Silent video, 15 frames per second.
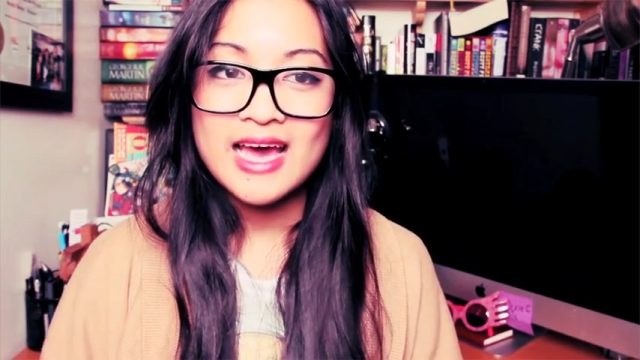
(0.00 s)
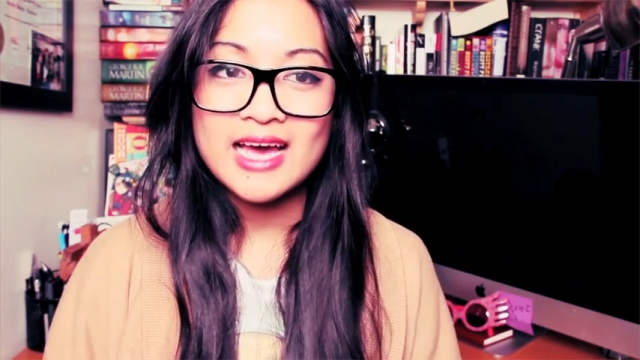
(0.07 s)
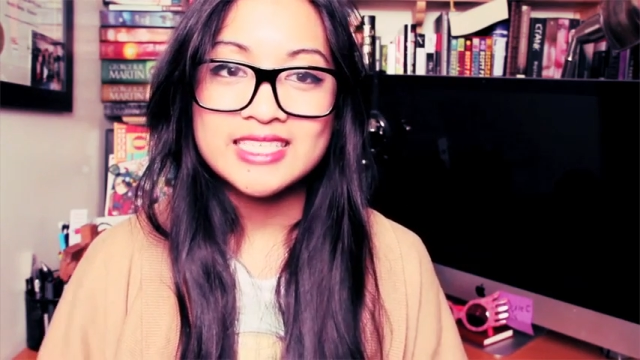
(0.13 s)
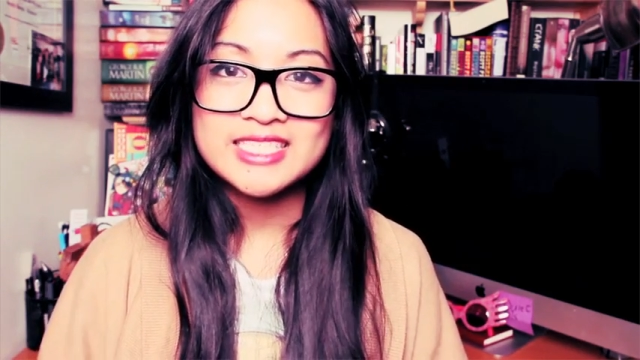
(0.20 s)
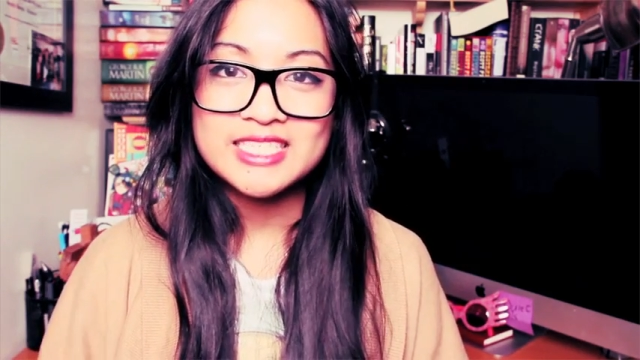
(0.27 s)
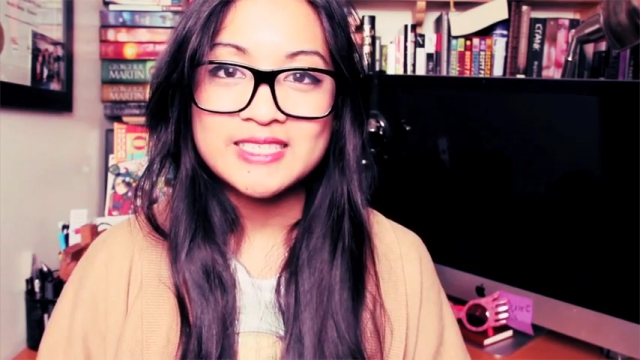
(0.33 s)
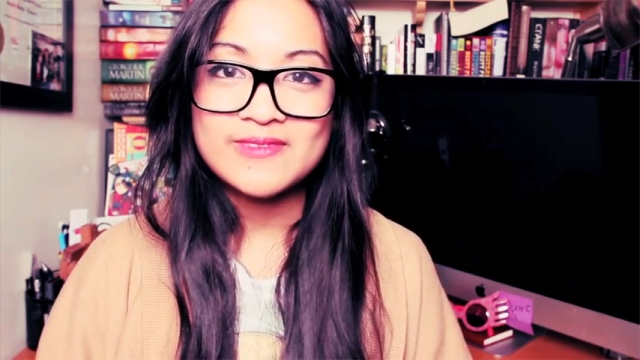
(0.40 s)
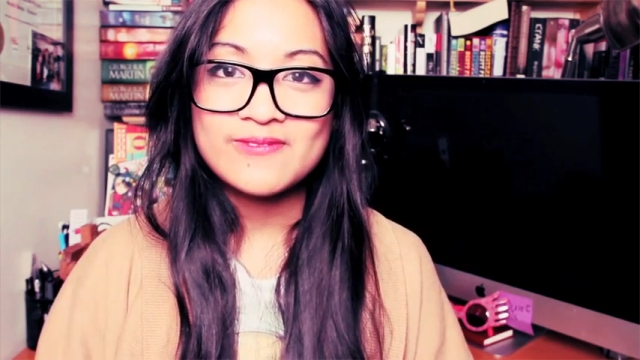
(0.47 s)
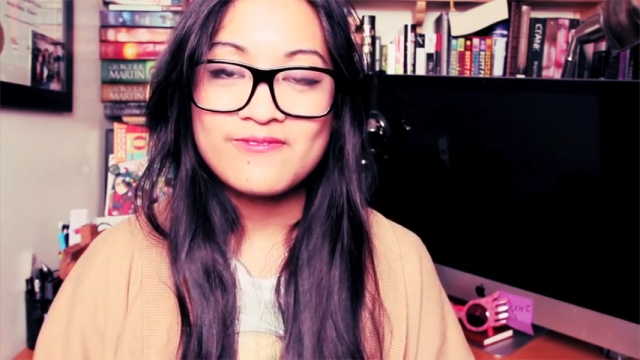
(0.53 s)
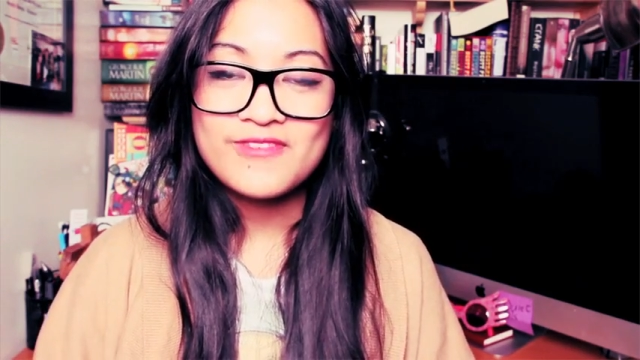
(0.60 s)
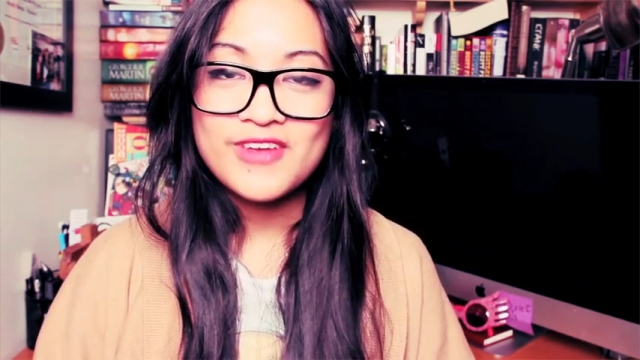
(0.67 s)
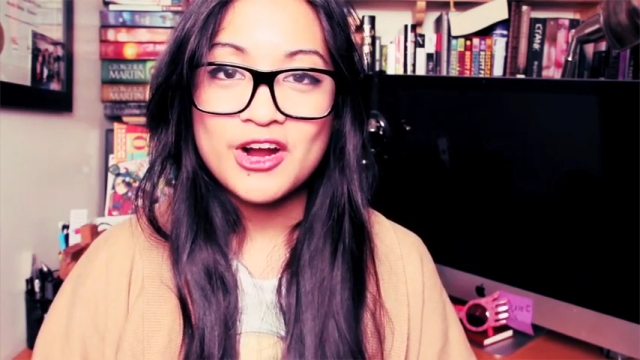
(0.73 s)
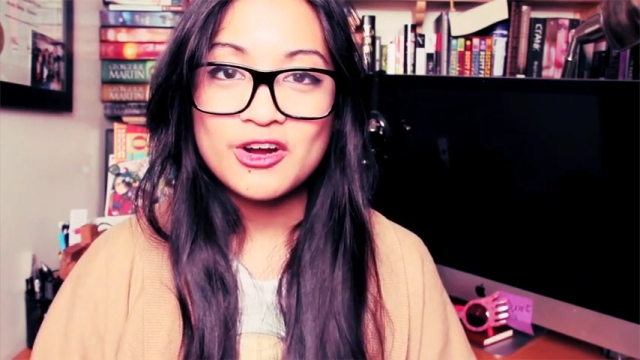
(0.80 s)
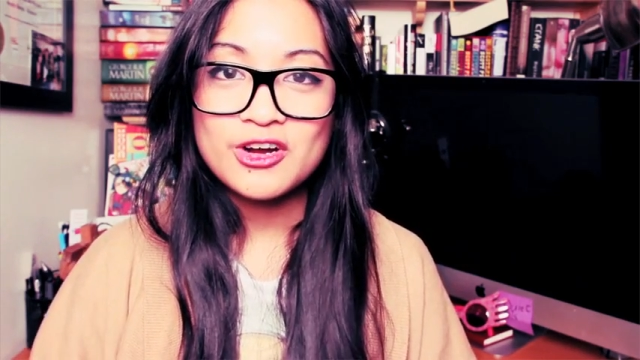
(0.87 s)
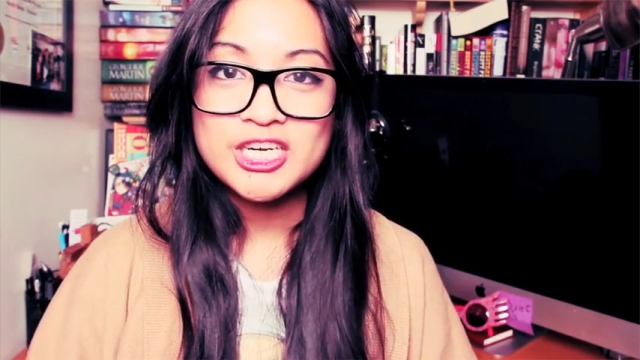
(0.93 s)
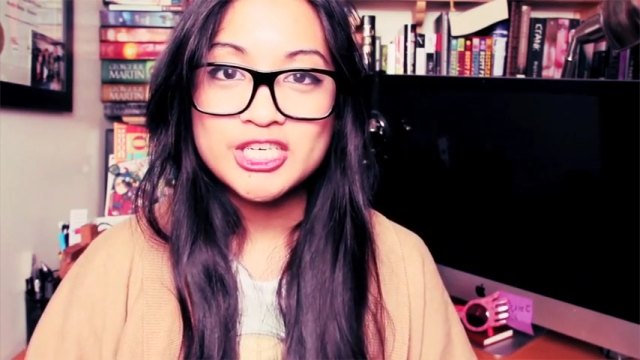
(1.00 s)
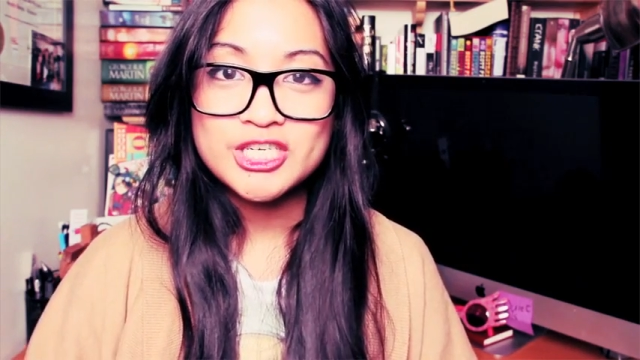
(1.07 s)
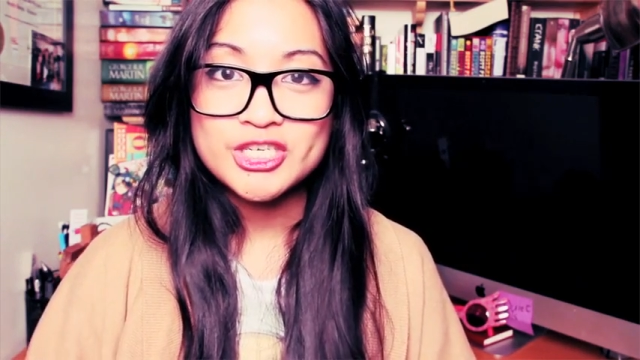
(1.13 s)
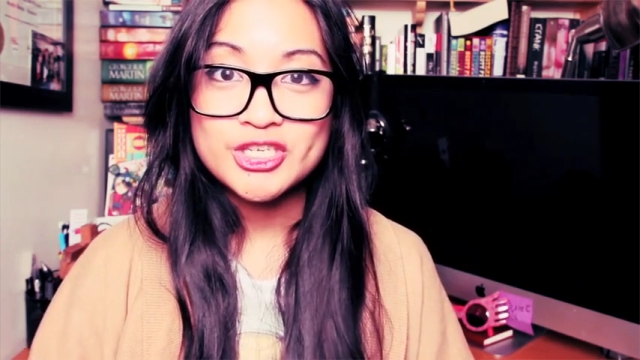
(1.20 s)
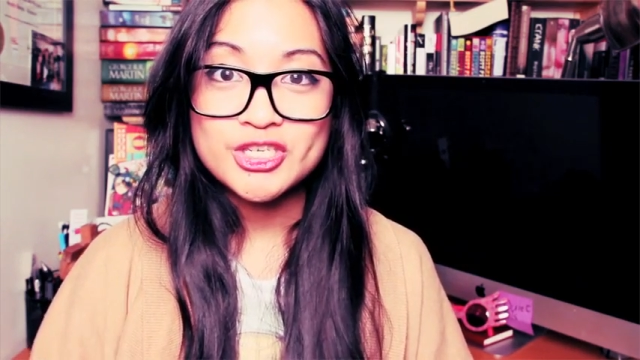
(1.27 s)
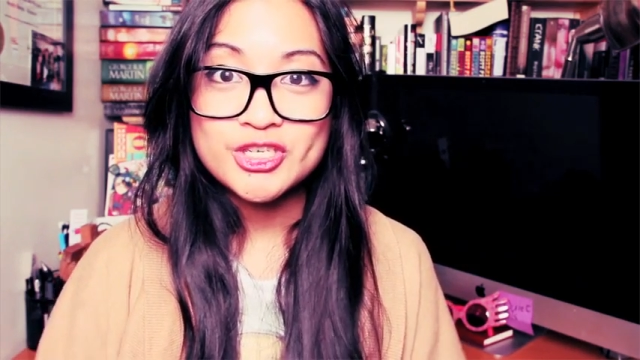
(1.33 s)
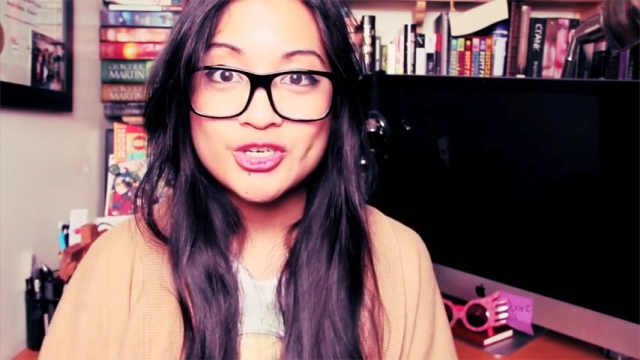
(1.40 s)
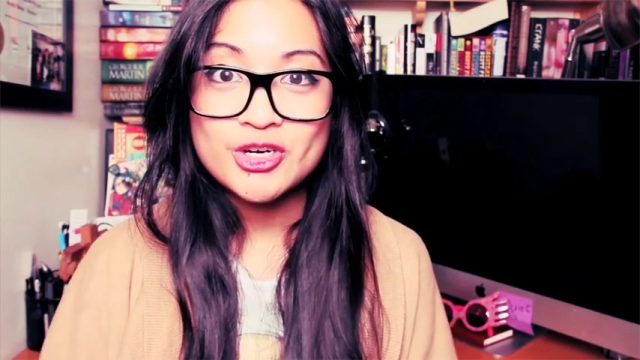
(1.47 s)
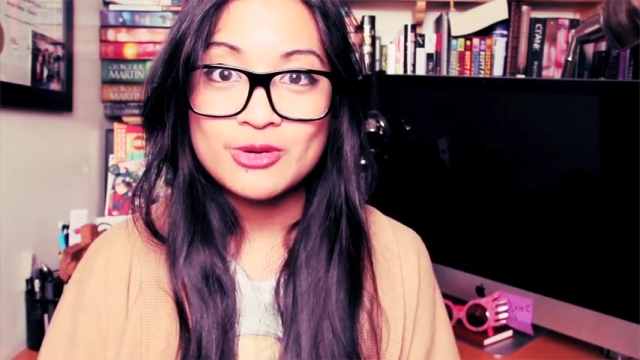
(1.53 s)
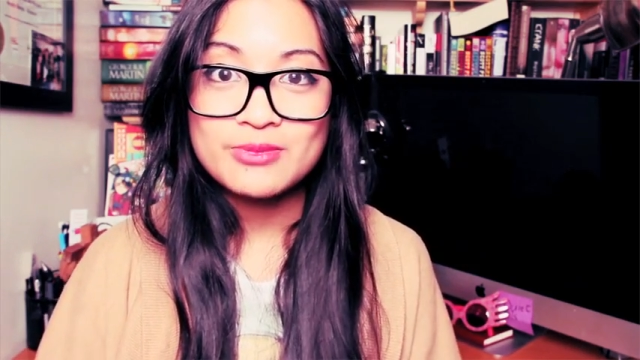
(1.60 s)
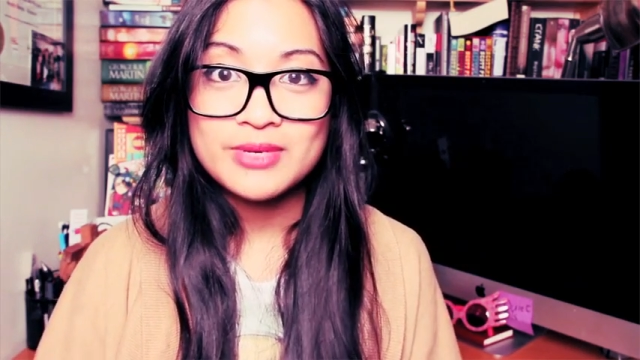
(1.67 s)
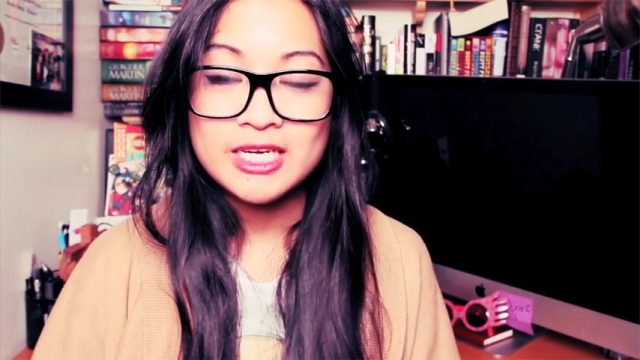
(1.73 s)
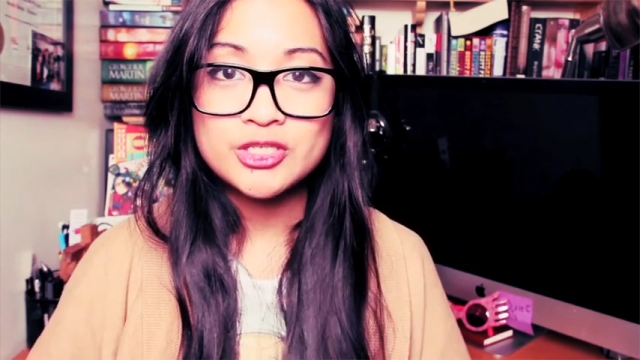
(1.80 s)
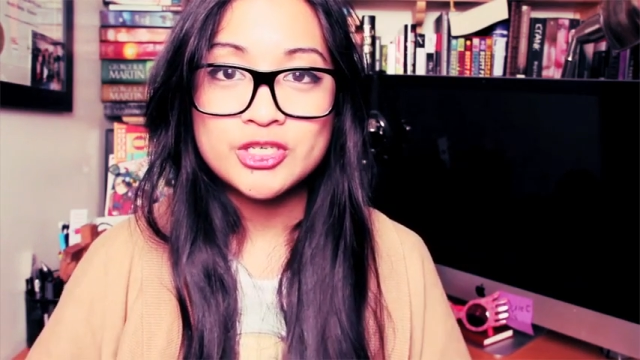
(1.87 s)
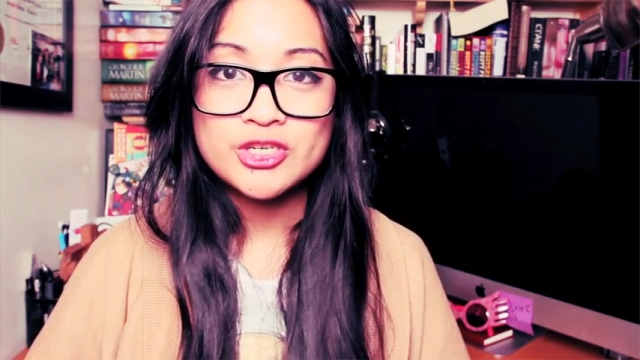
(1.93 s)
And it's very
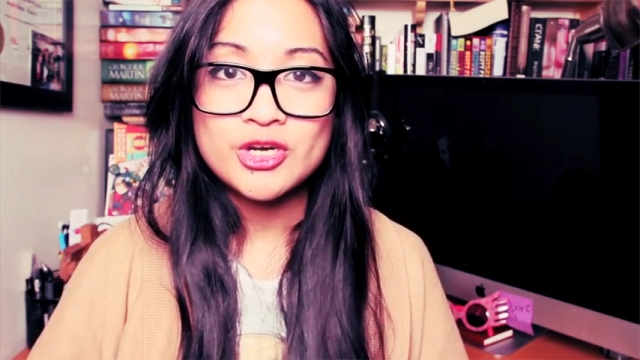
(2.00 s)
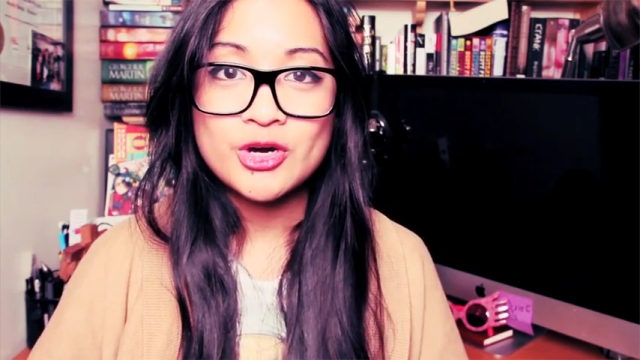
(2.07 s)
disturbing to